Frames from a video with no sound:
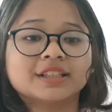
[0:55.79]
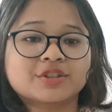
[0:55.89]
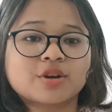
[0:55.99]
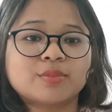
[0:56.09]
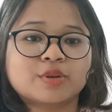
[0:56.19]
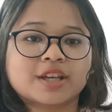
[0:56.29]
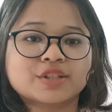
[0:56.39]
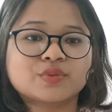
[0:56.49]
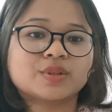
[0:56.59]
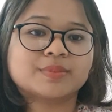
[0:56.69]
The job
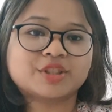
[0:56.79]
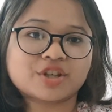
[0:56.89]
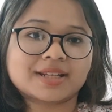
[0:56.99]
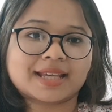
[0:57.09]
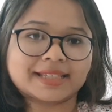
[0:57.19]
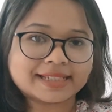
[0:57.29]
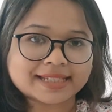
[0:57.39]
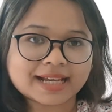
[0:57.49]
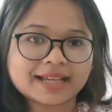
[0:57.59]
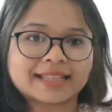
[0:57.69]
location will be Chennai,
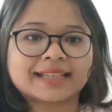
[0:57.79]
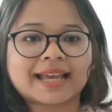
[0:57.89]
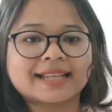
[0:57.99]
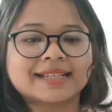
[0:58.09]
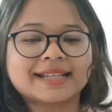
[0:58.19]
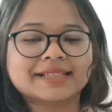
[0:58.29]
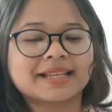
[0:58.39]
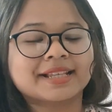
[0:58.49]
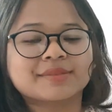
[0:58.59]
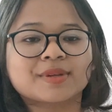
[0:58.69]
India, and the candidates
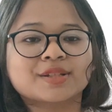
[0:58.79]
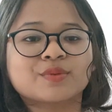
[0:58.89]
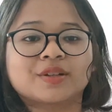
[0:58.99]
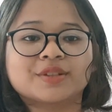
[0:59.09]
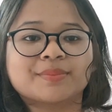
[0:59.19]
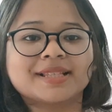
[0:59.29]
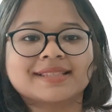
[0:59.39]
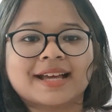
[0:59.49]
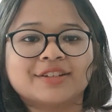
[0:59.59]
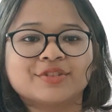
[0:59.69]
can expect one of the
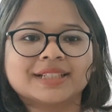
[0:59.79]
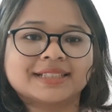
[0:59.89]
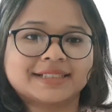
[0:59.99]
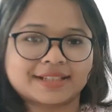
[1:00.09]
best salary in